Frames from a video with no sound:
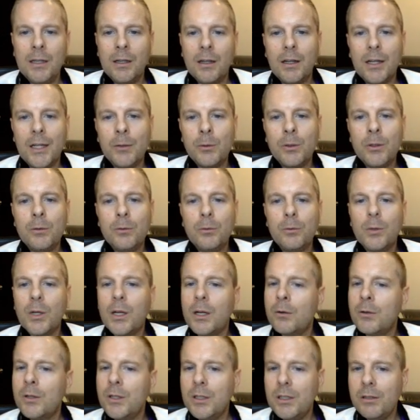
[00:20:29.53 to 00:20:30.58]
I want to I
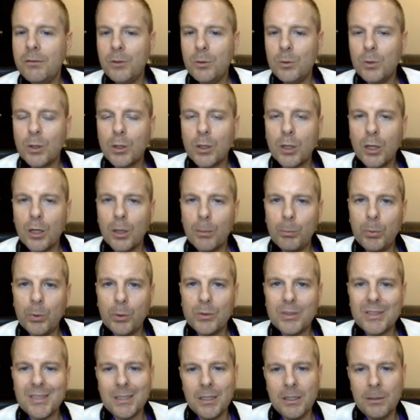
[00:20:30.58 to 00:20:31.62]
want to give you a couple
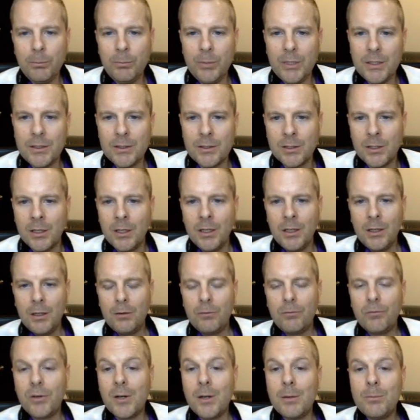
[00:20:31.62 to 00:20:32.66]
tidbits
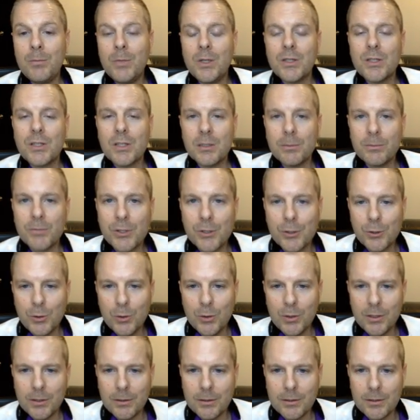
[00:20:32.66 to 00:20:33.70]
from some
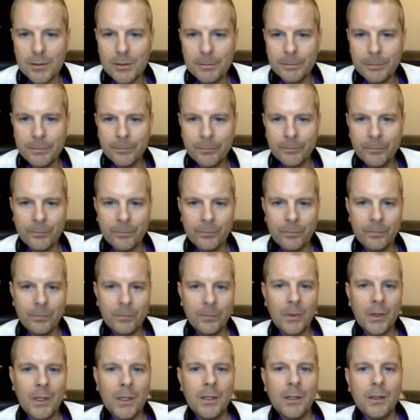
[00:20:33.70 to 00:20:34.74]
students.
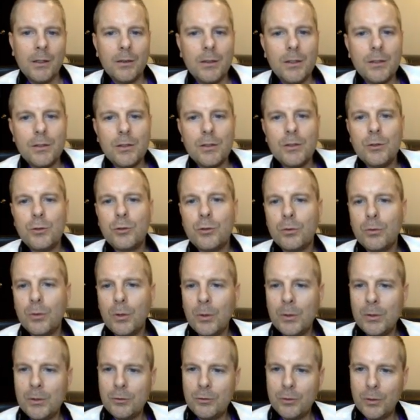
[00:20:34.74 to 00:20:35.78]
This is
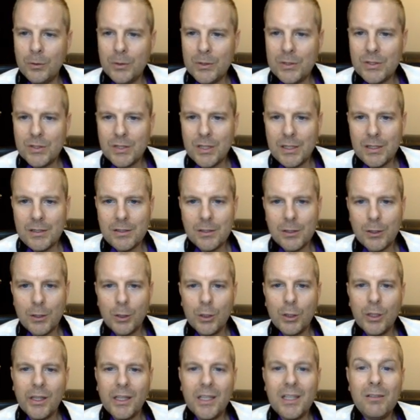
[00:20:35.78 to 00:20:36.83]
Jerome. Jerome says
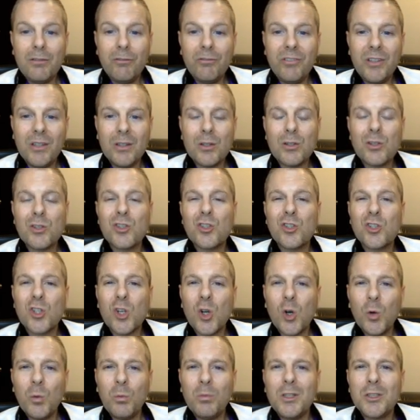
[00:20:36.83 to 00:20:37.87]
he feels
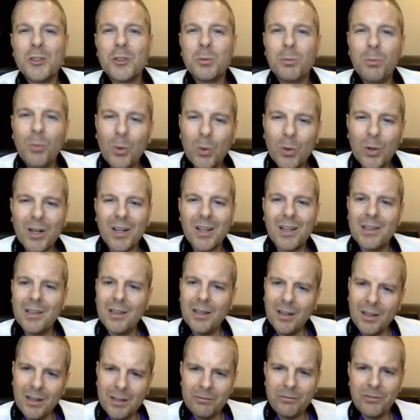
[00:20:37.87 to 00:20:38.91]
so much more
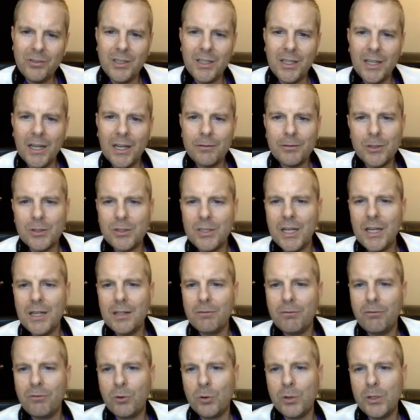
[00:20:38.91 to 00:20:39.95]
confident after taking
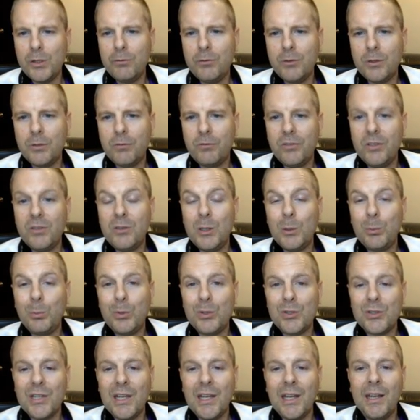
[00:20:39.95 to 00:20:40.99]
forty to fifty
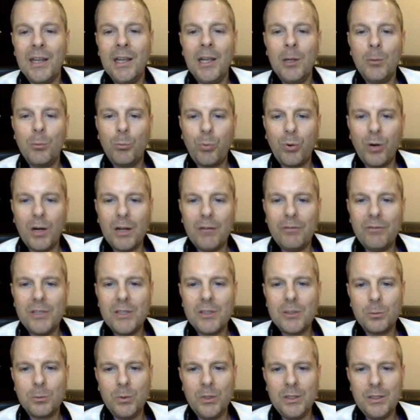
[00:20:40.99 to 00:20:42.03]
percent
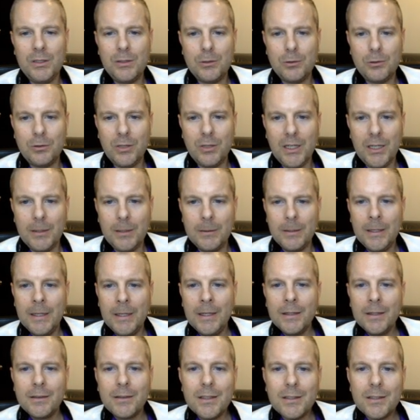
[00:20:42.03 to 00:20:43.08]
profits with his trade.
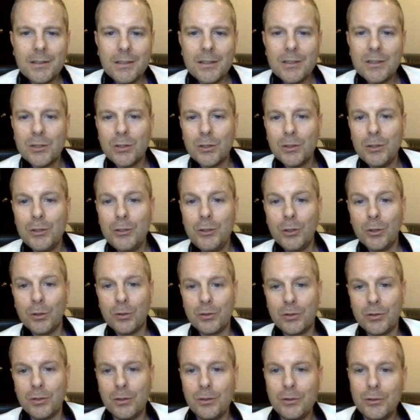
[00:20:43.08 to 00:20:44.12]
This is Sergio.
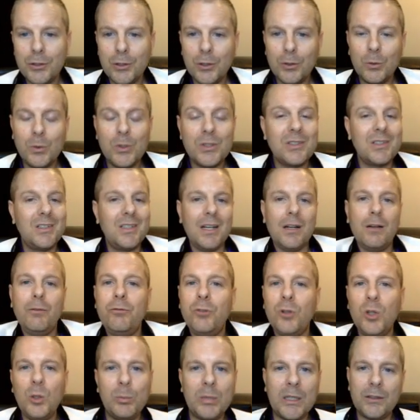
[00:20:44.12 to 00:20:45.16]
Sergio was
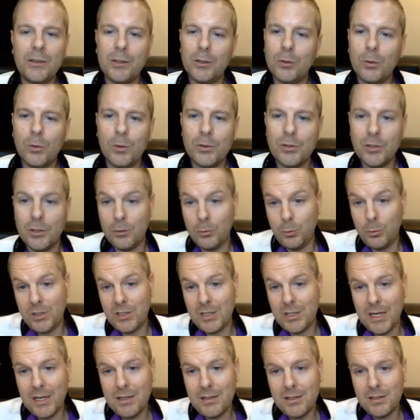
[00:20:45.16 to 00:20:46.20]
doubtful about the courses, was
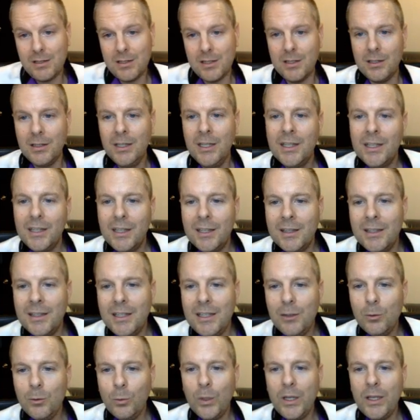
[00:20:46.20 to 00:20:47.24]
hesitant, and then
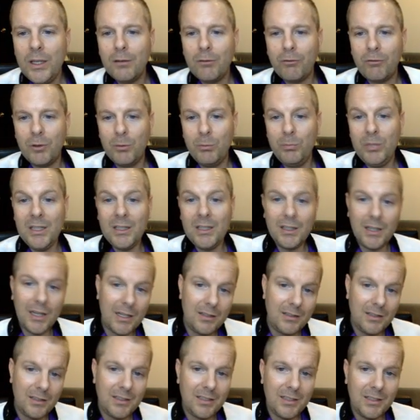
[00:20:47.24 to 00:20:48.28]
he went from being
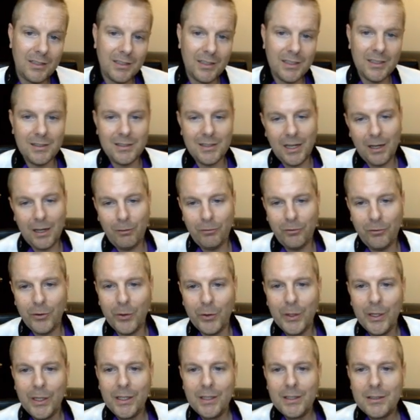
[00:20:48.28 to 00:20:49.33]
hesitant and
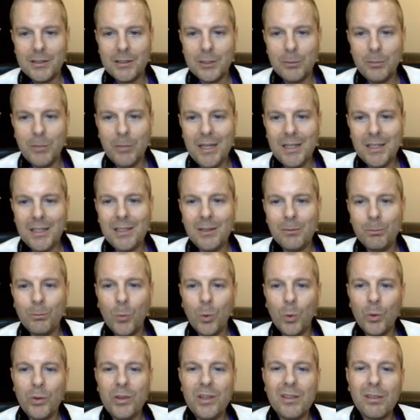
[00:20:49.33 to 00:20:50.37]
doubtful to making
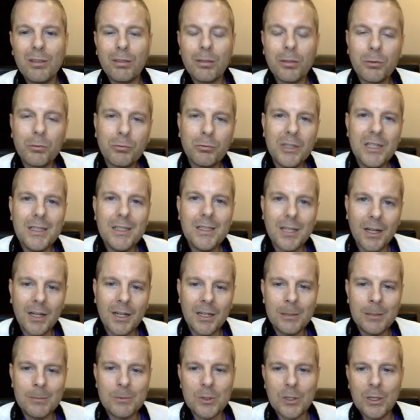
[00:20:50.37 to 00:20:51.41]
more than three
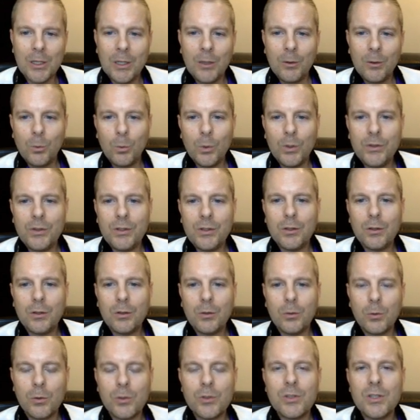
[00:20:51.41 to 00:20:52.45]
times what the
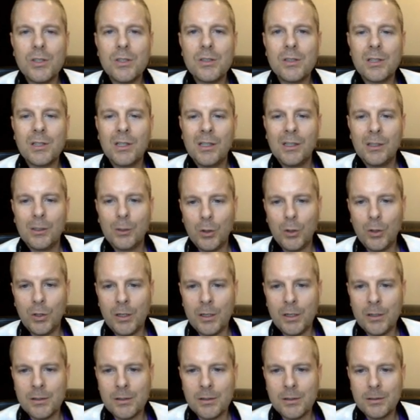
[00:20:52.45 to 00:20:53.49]
courses
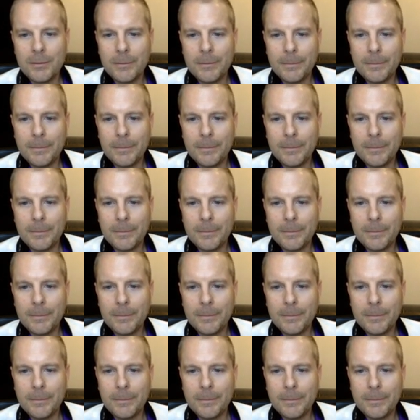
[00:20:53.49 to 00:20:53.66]
cost.